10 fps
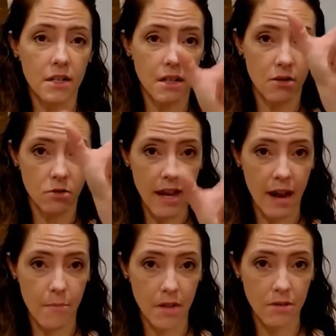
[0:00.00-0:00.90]
those
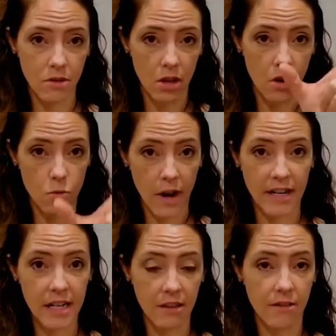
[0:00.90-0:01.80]
ab muscles that go
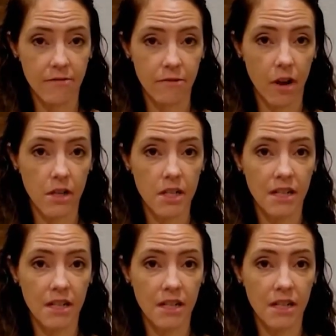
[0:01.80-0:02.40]
right down the front,